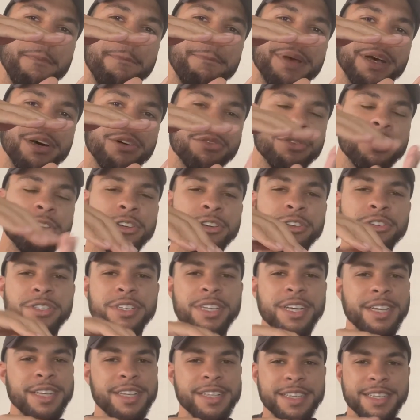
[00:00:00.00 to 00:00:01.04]

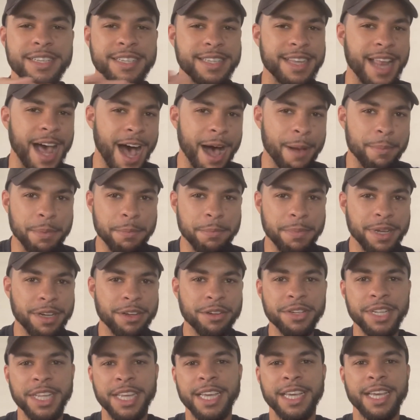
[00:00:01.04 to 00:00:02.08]
builders stopped
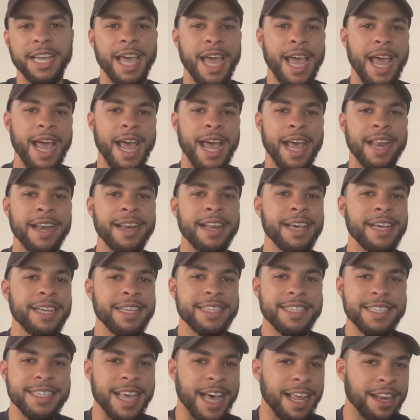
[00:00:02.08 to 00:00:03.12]
building and
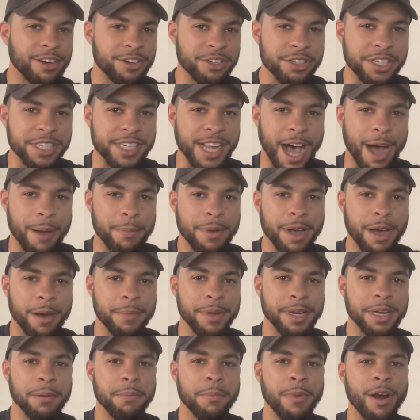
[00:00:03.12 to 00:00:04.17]
sellers stopped
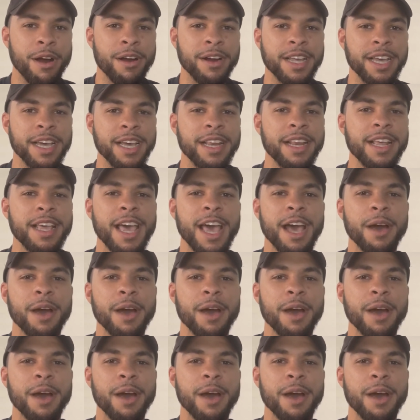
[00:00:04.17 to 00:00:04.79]
coming to market.